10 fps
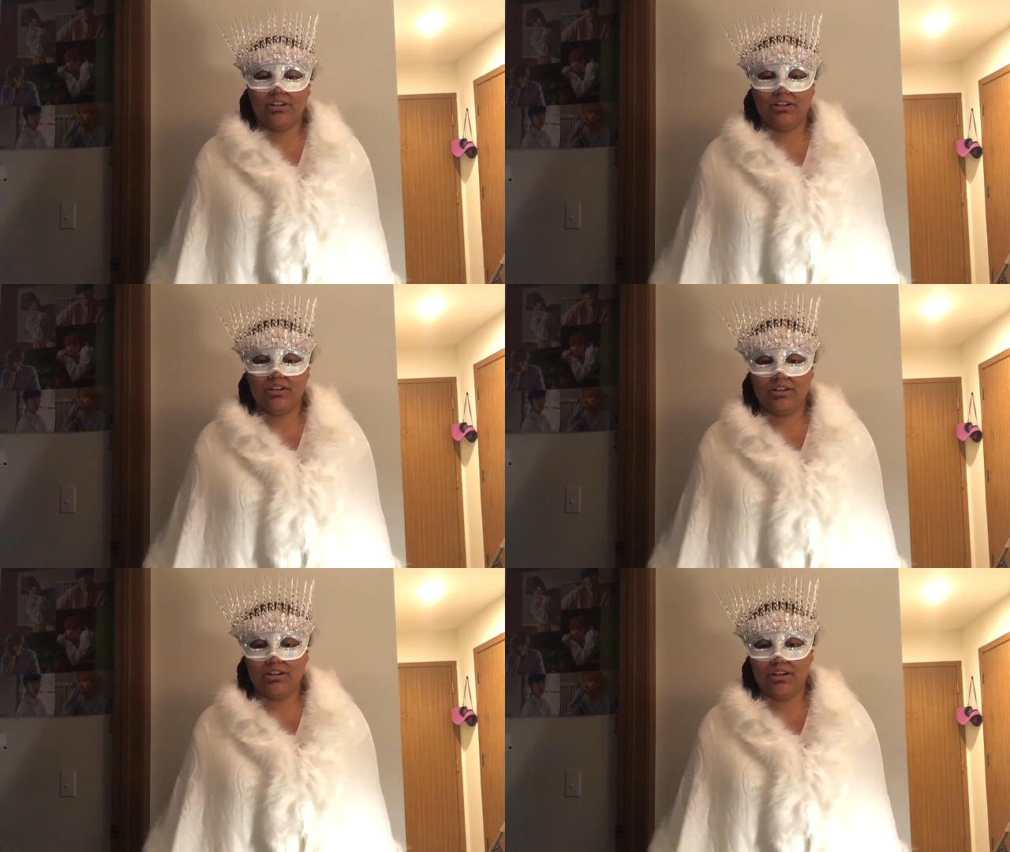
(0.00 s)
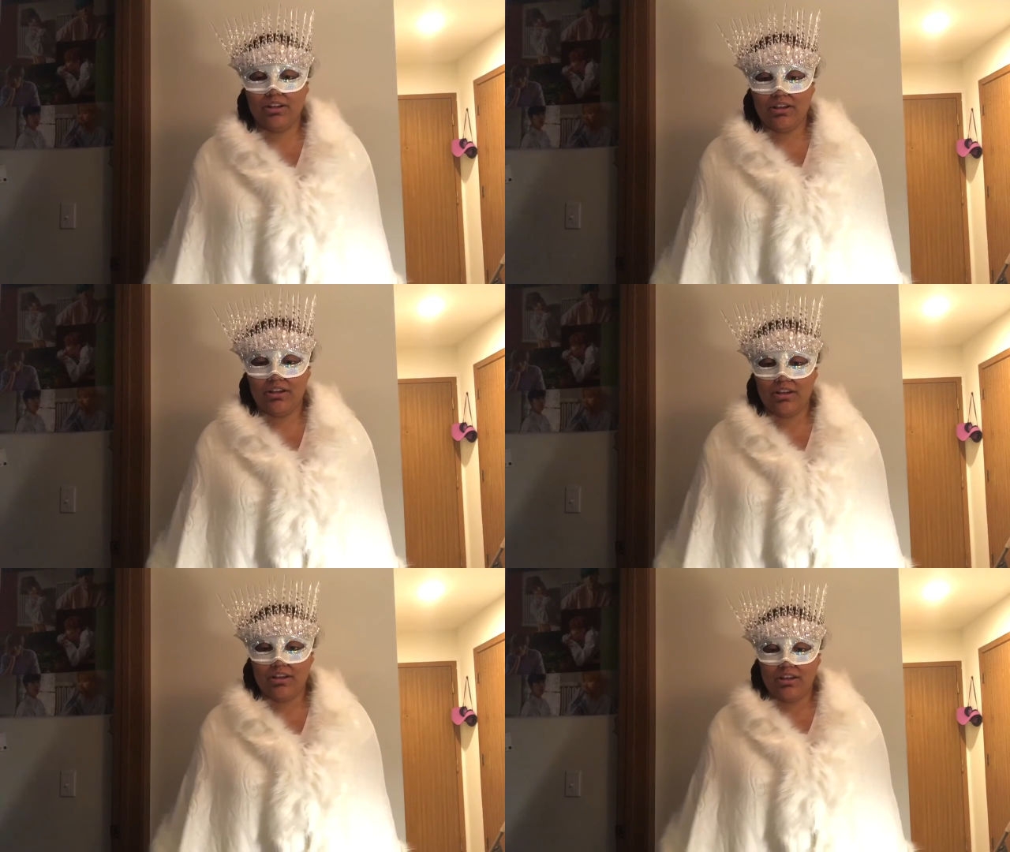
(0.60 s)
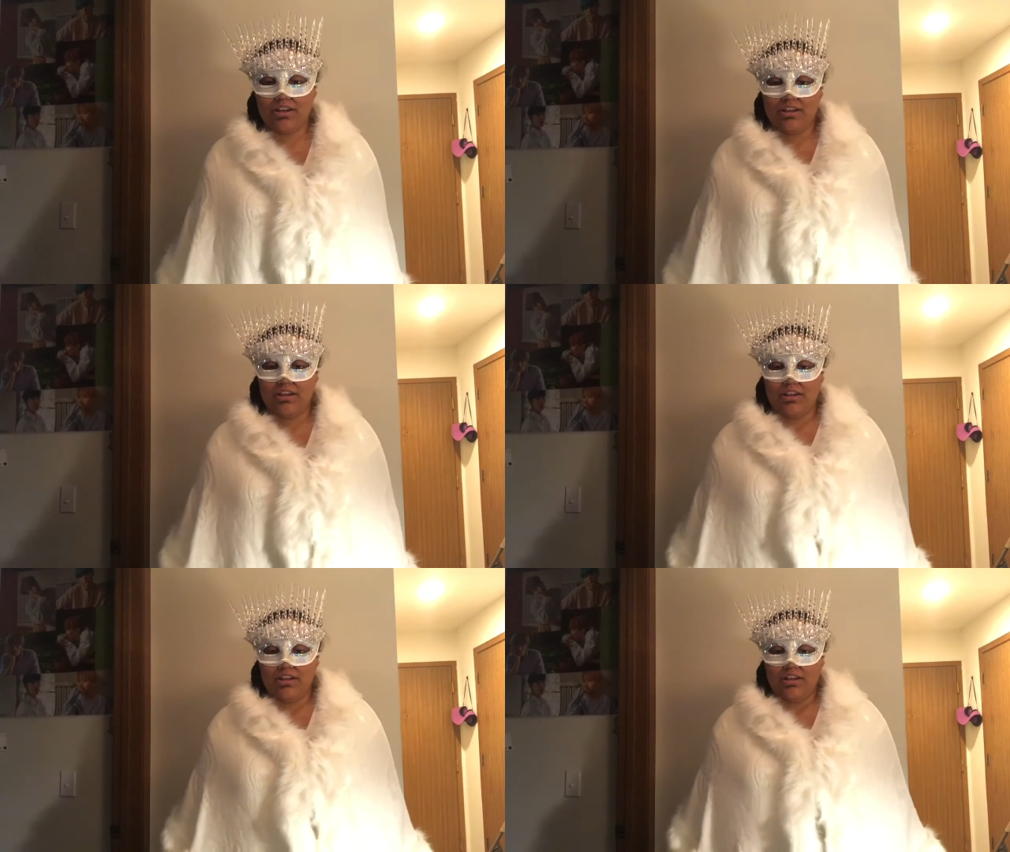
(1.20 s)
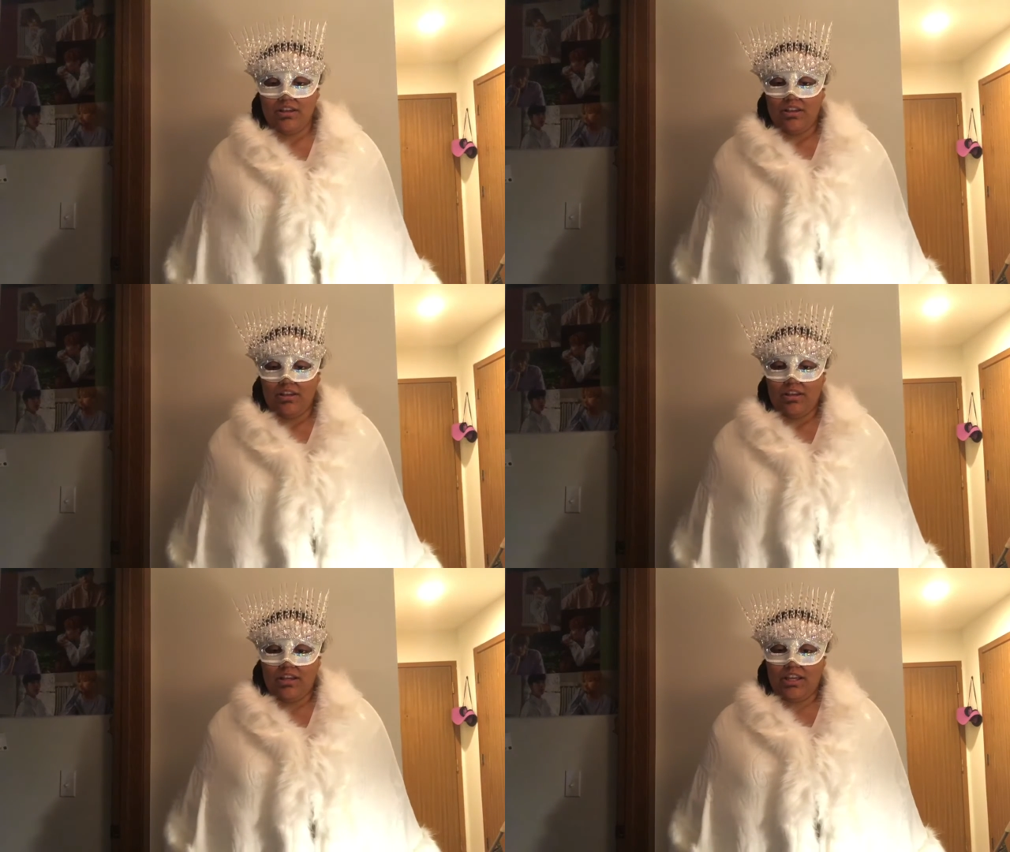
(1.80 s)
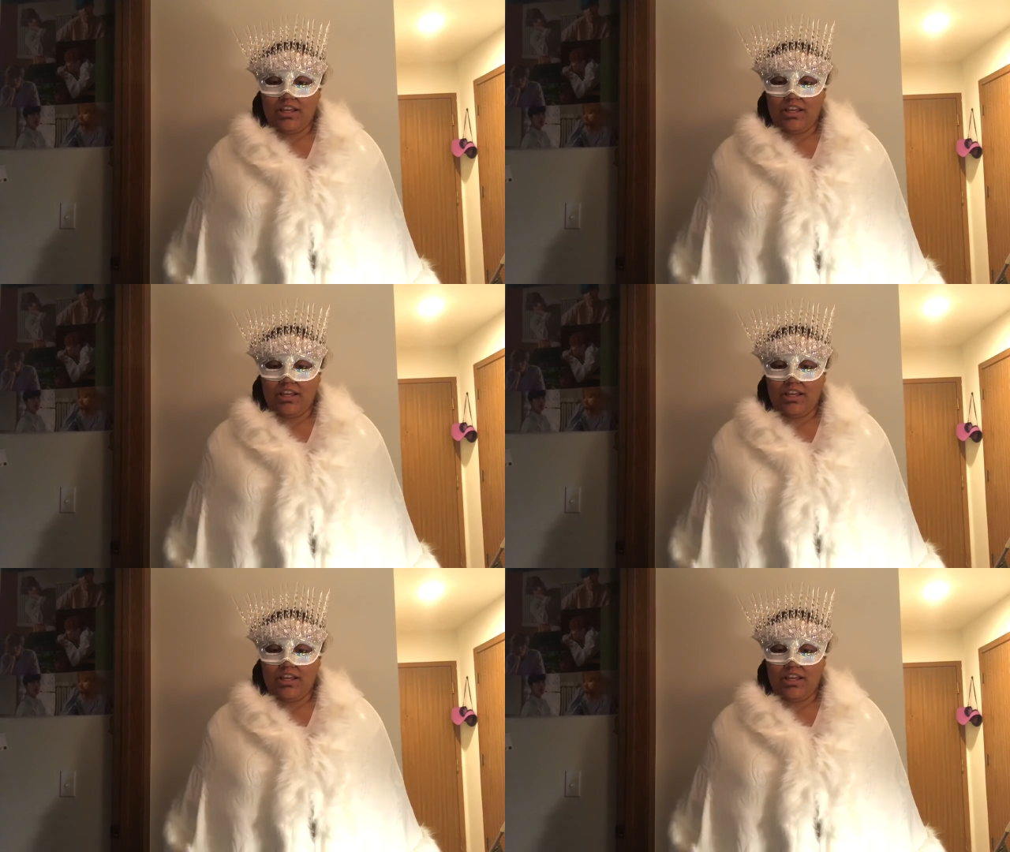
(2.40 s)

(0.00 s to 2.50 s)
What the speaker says: Nobody speaks.